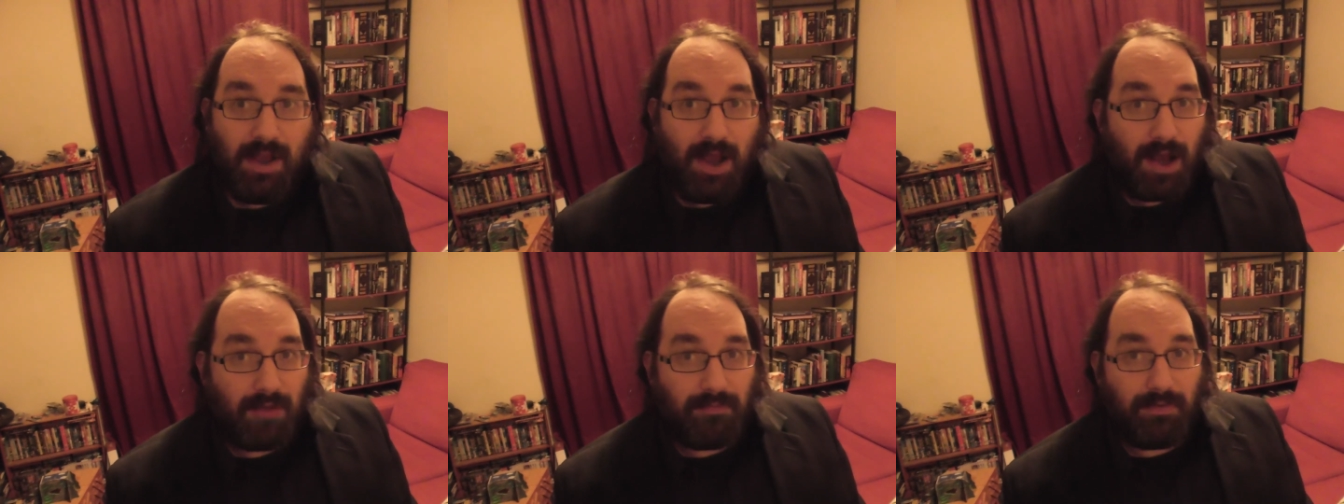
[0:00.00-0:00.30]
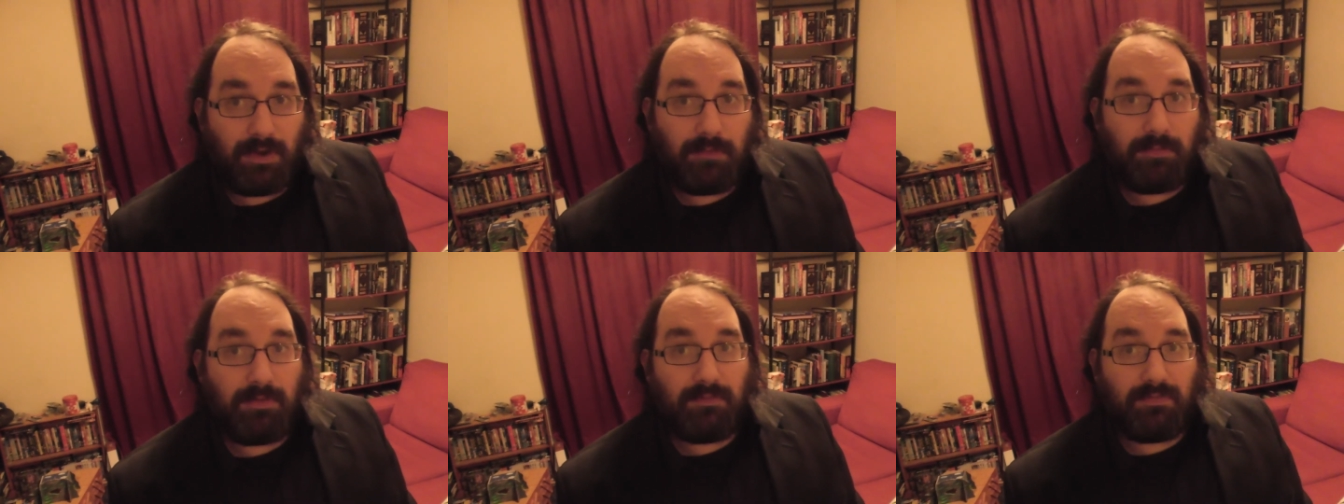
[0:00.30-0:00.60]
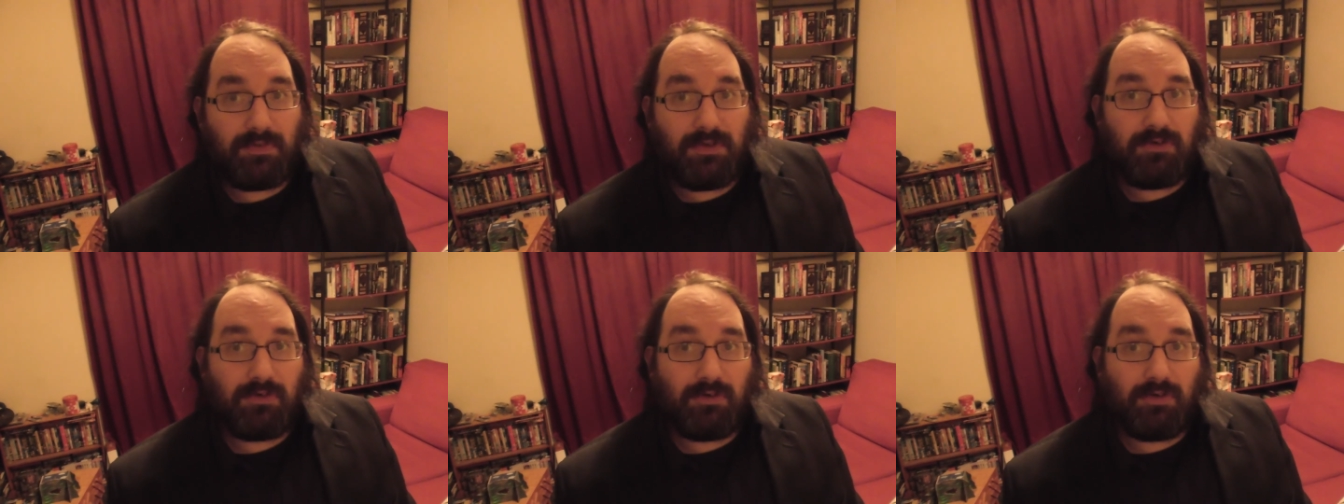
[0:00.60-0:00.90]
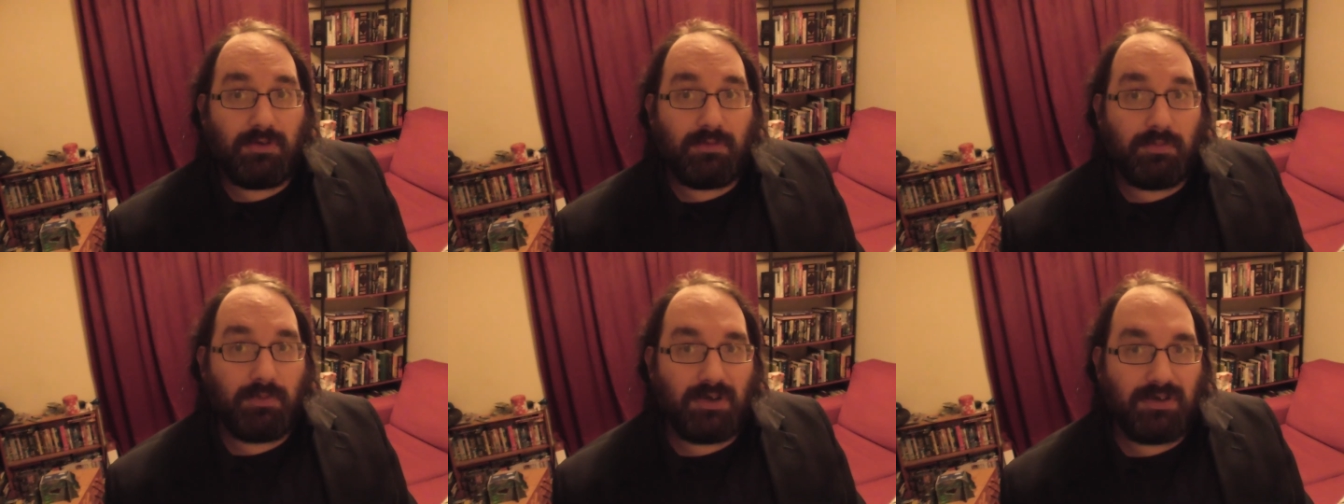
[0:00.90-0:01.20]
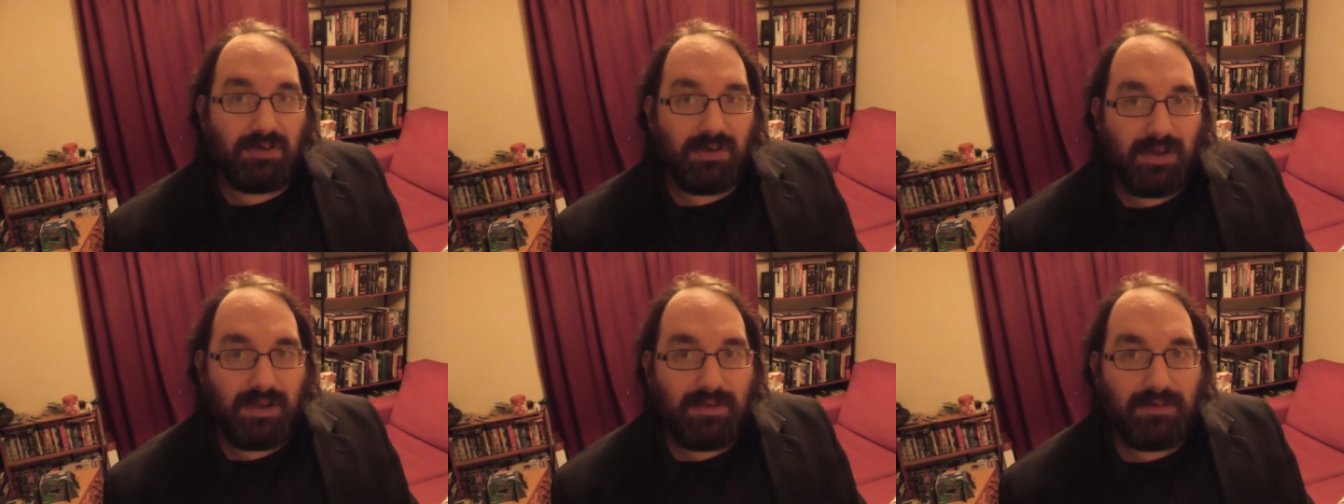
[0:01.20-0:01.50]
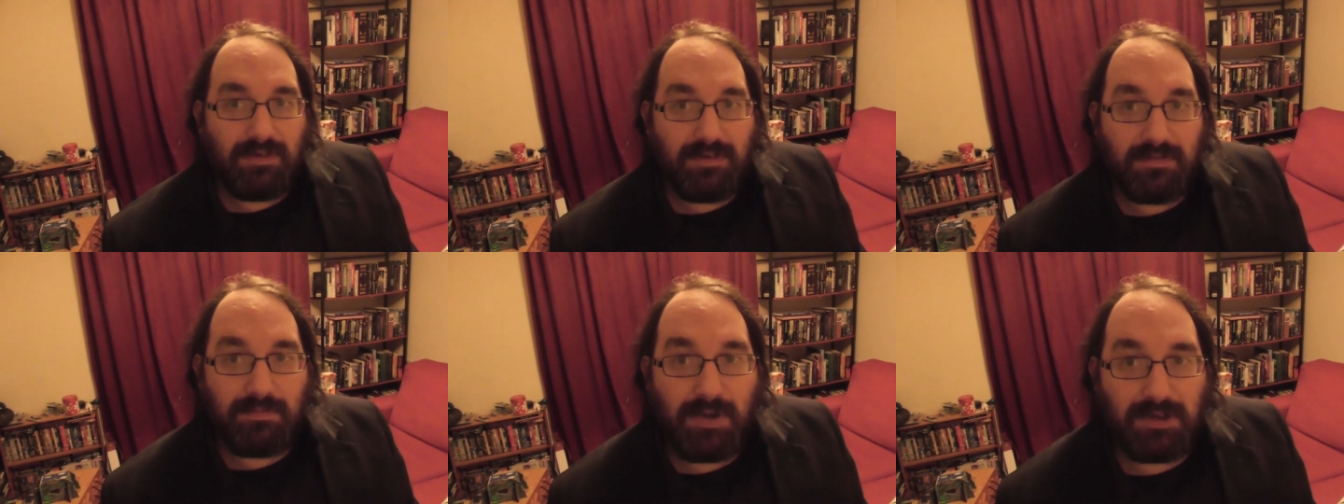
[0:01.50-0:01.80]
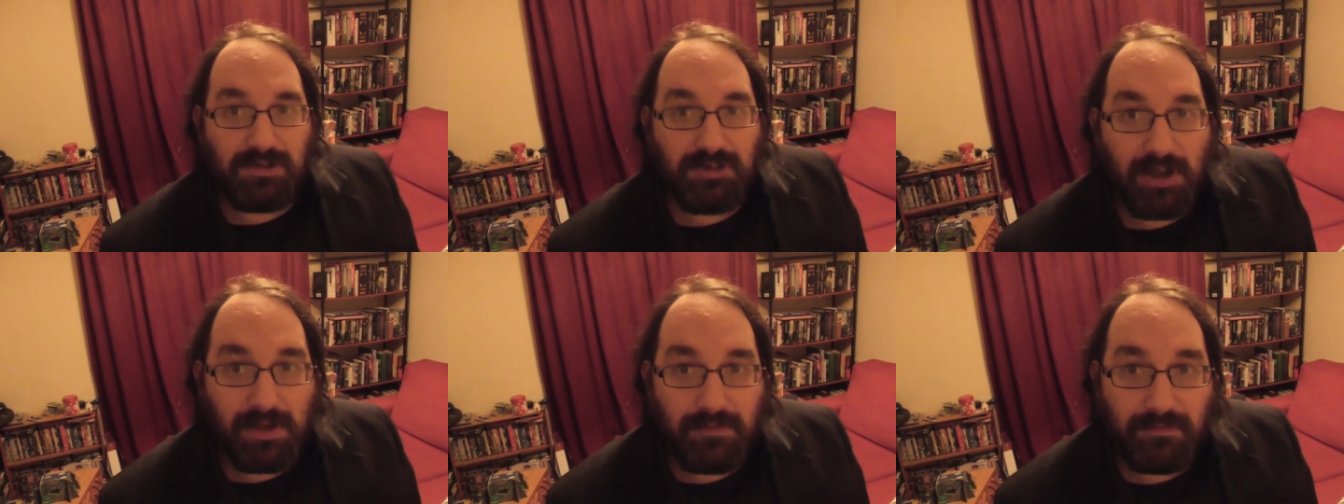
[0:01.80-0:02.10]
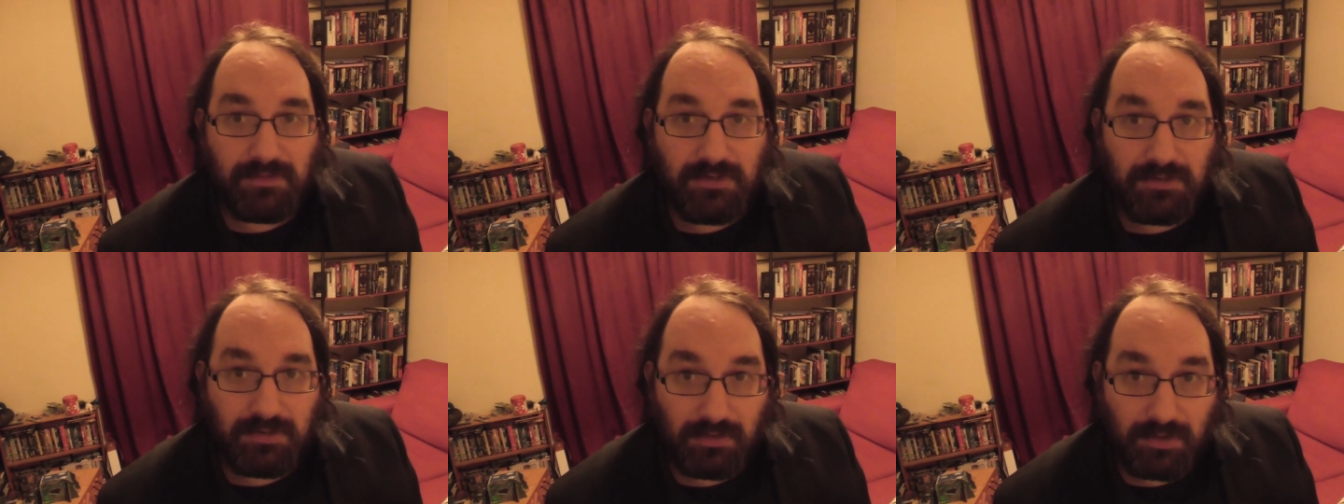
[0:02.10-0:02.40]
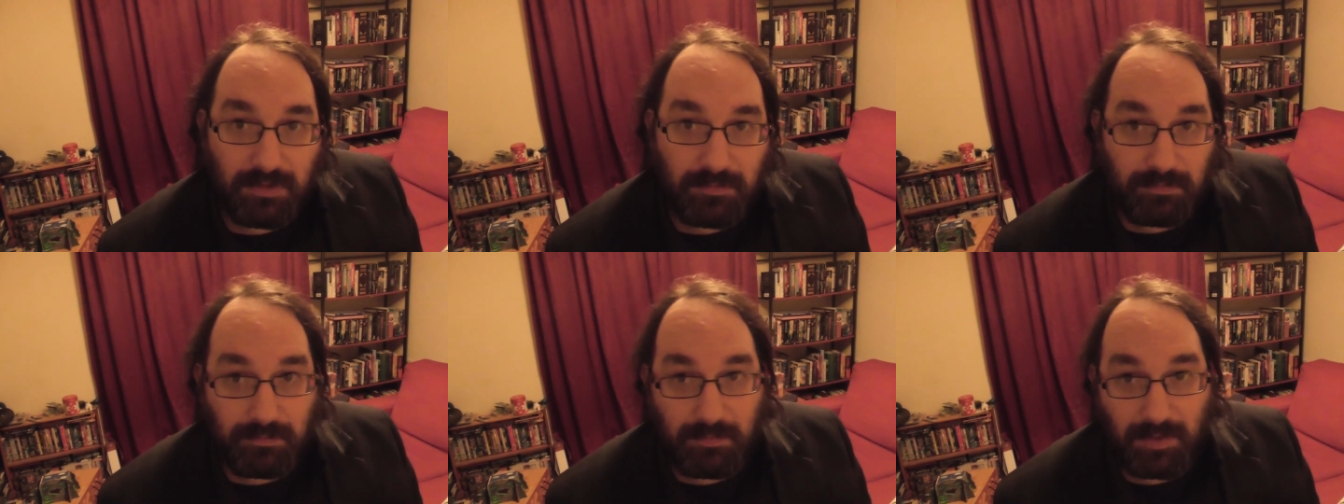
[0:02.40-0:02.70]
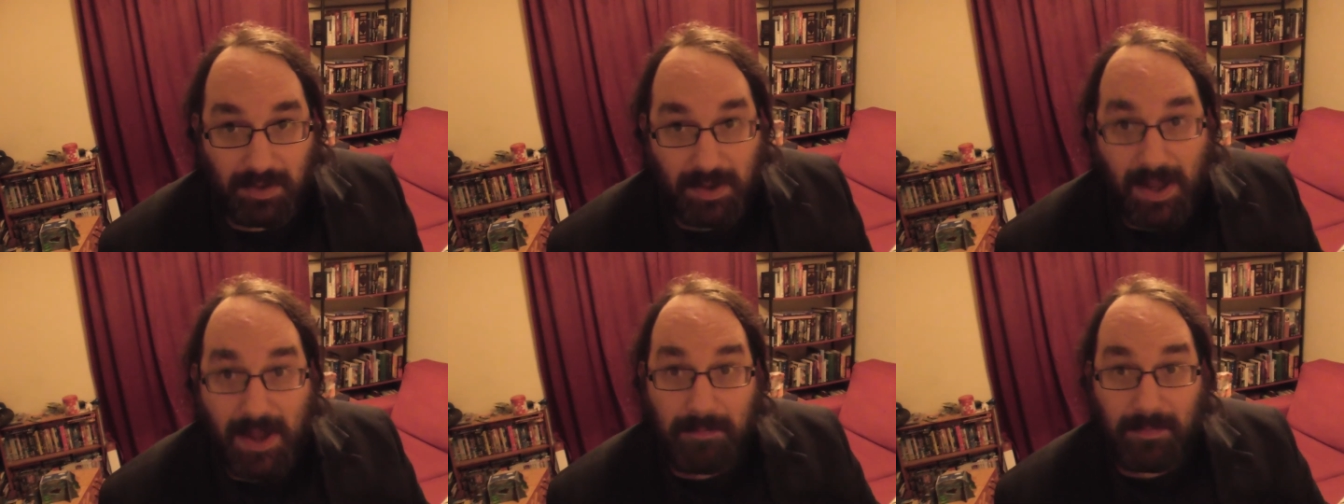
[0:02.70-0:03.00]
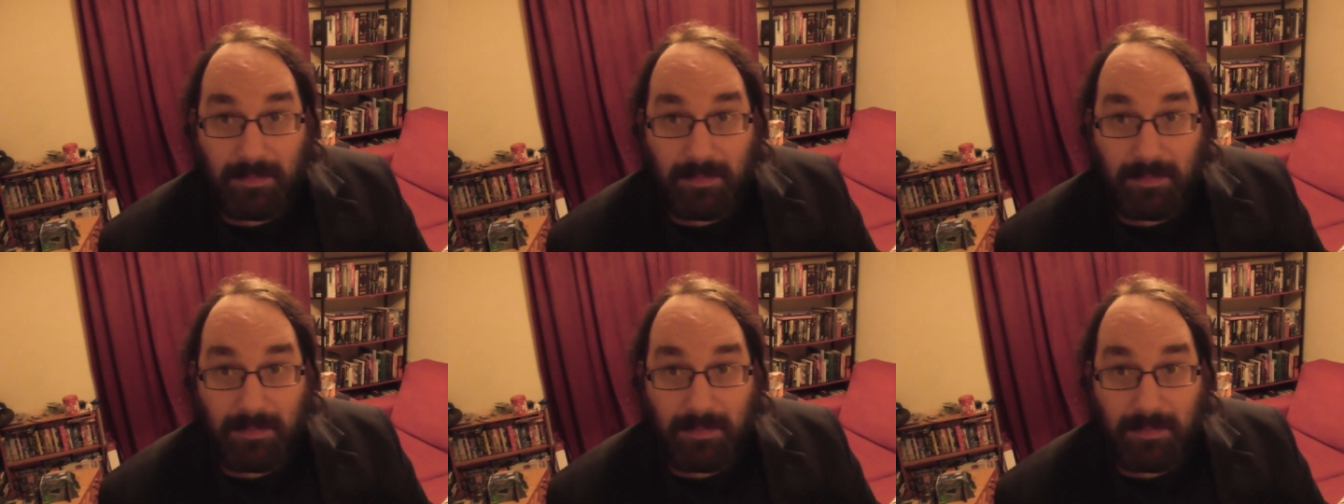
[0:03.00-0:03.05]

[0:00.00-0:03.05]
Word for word: I hope you've enjoyed watching this as much as I've enjoyed uh,